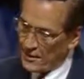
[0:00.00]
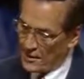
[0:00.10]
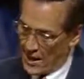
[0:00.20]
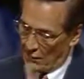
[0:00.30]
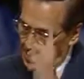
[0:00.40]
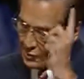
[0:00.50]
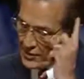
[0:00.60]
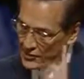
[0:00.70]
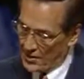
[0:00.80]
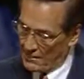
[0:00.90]
and I will
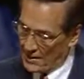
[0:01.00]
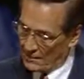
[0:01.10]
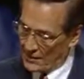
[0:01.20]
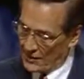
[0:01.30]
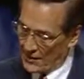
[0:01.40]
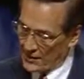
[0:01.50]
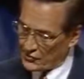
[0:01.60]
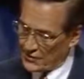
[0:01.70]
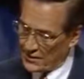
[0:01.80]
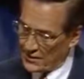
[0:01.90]
raise him up at the
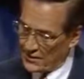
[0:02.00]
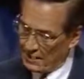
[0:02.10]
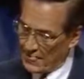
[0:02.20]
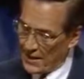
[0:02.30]
last day.